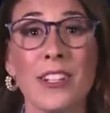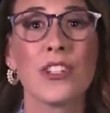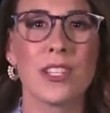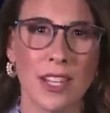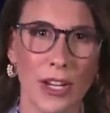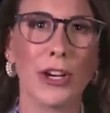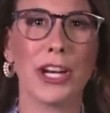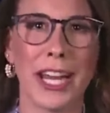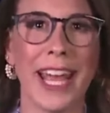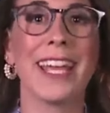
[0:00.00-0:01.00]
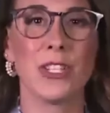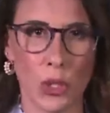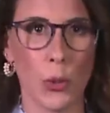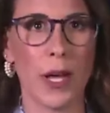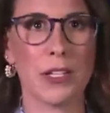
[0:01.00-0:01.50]
just like you're going to get in
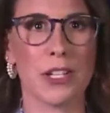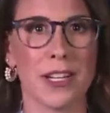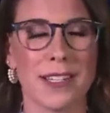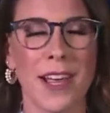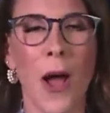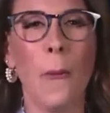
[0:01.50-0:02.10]
two questions.